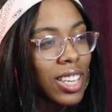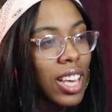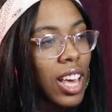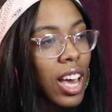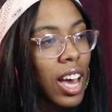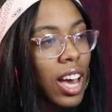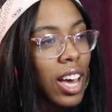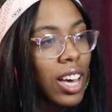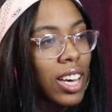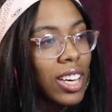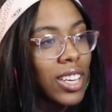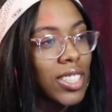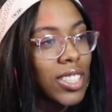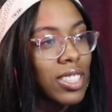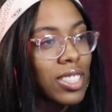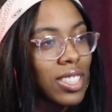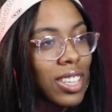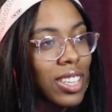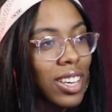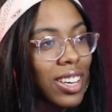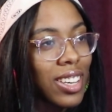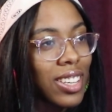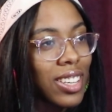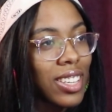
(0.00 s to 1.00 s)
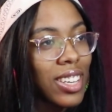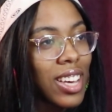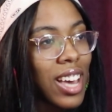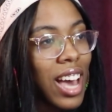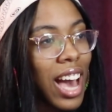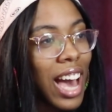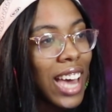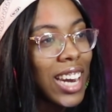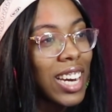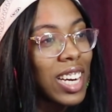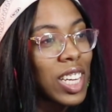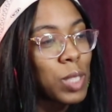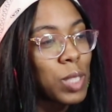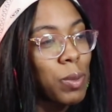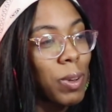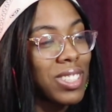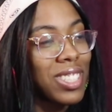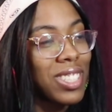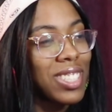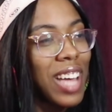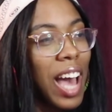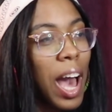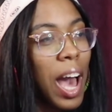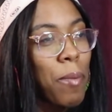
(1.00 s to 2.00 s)
Yeah, okay. I didn't
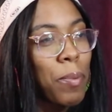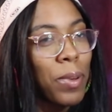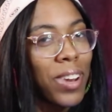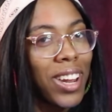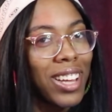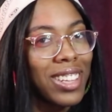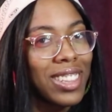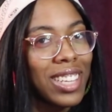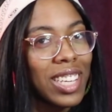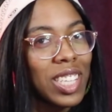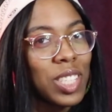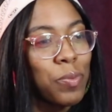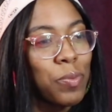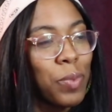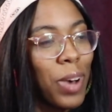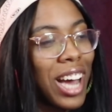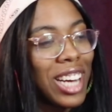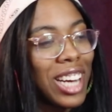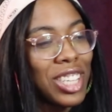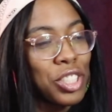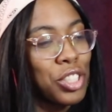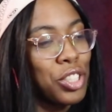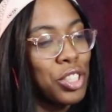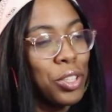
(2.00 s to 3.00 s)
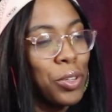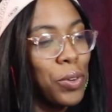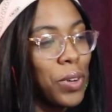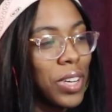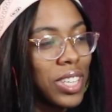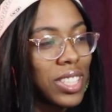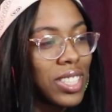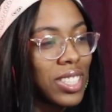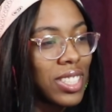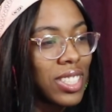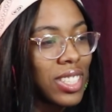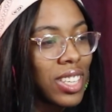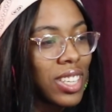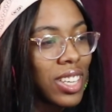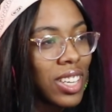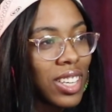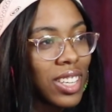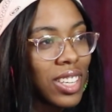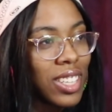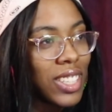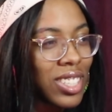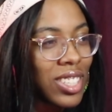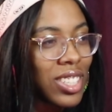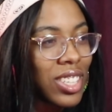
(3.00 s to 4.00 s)
expect it to happen like this, but I just knew it.
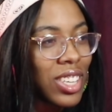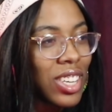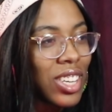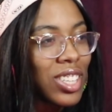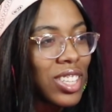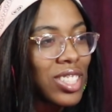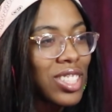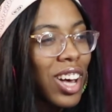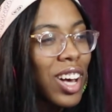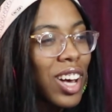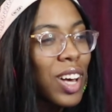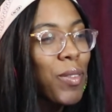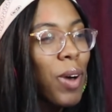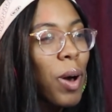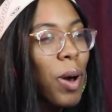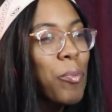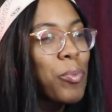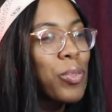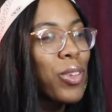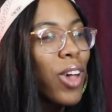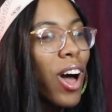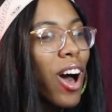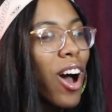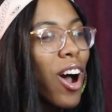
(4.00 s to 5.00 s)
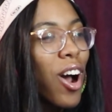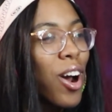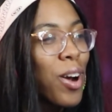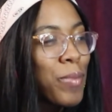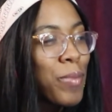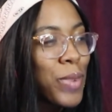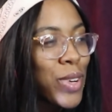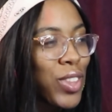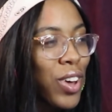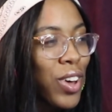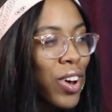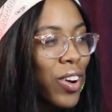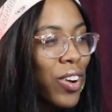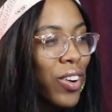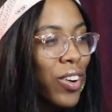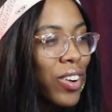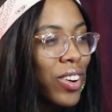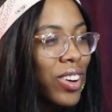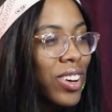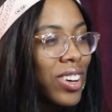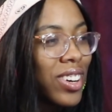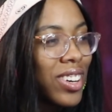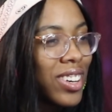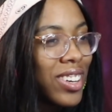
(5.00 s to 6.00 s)
Talk about plot armor
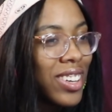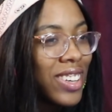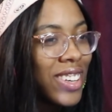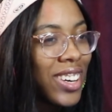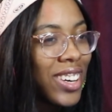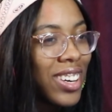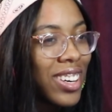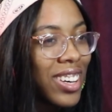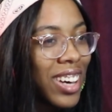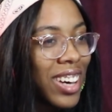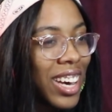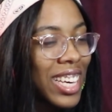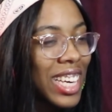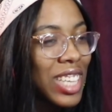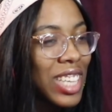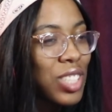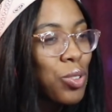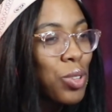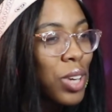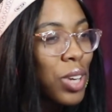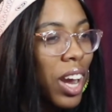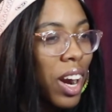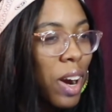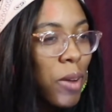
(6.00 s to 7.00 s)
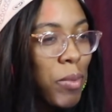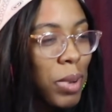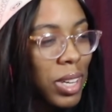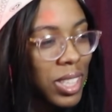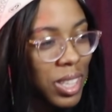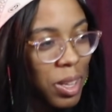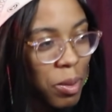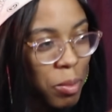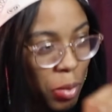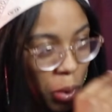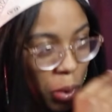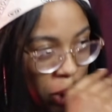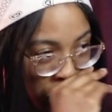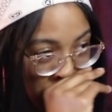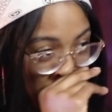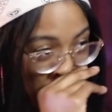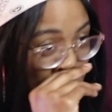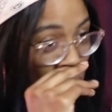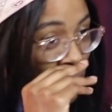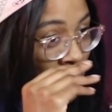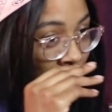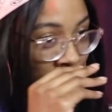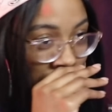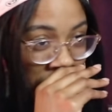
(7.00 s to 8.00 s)
though! I guess you care about them more,
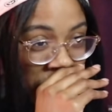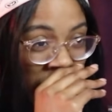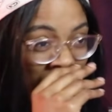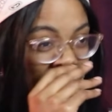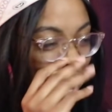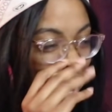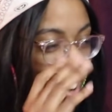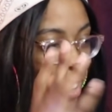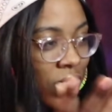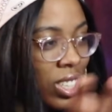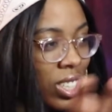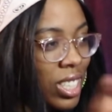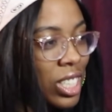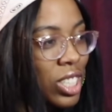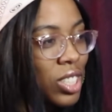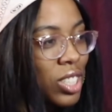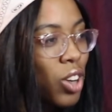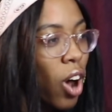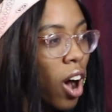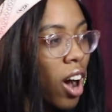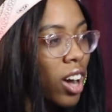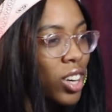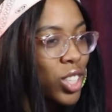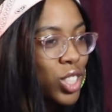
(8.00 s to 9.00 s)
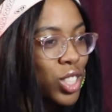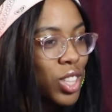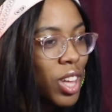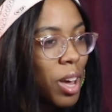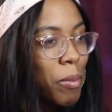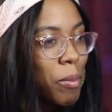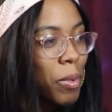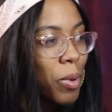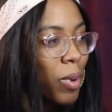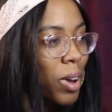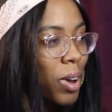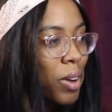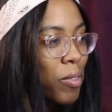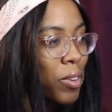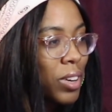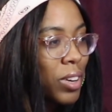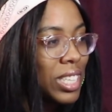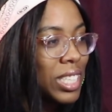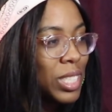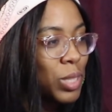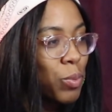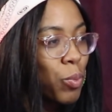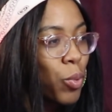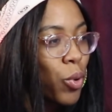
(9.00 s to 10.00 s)
but you literally dodged them and went for
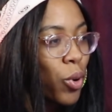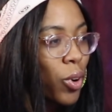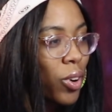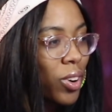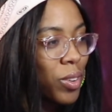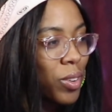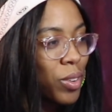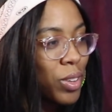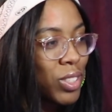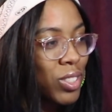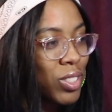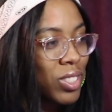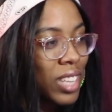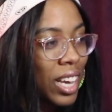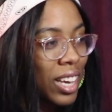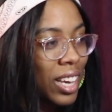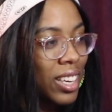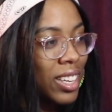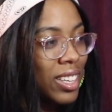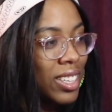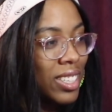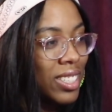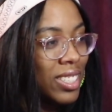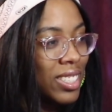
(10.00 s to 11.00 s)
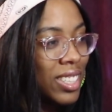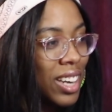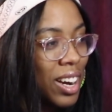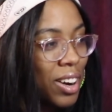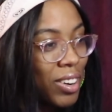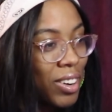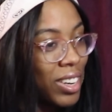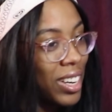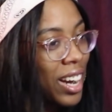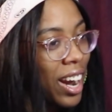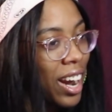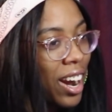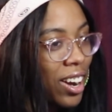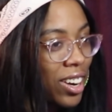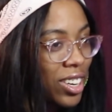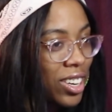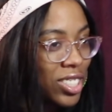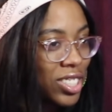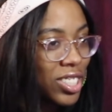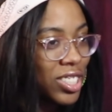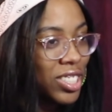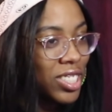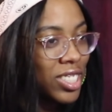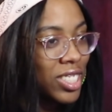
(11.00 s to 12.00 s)
these poor secondary
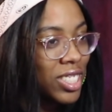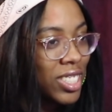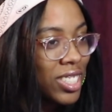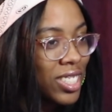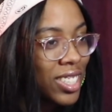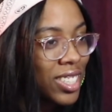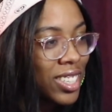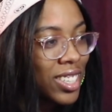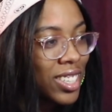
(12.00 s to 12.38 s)
characters.